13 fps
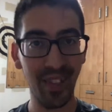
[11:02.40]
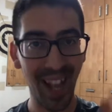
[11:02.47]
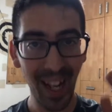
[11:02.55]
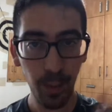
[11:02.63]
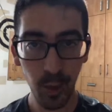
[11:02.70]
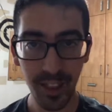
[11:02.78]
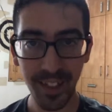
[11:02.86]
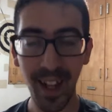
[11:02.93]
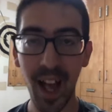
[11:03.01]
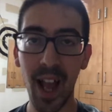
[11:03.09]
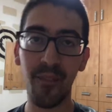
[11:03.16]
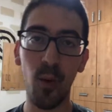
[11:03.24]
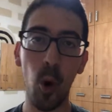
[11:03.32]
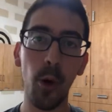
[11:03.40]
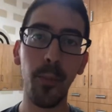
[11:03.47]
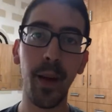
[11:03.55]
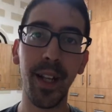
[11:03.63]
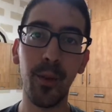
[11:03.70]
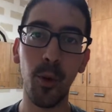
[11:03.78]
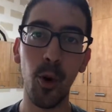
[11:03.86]
That was live on
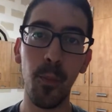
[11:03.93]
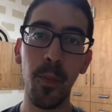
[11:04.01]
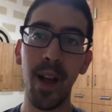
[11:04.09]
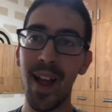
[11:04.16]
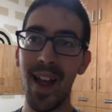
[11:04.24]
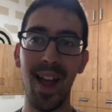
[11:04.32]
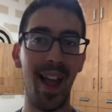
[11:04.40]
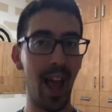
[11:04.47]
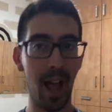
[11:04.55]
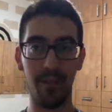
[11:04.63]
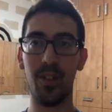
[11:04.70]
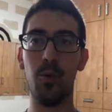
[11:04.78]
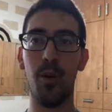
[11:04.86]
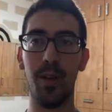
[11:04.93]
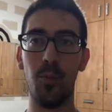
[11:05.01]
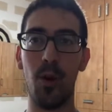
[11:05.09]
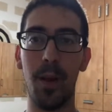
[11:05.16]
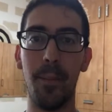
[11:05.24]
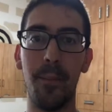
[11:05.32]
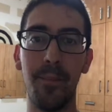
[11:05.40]
my group. Have a great
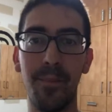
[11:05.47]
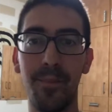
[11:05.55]
one.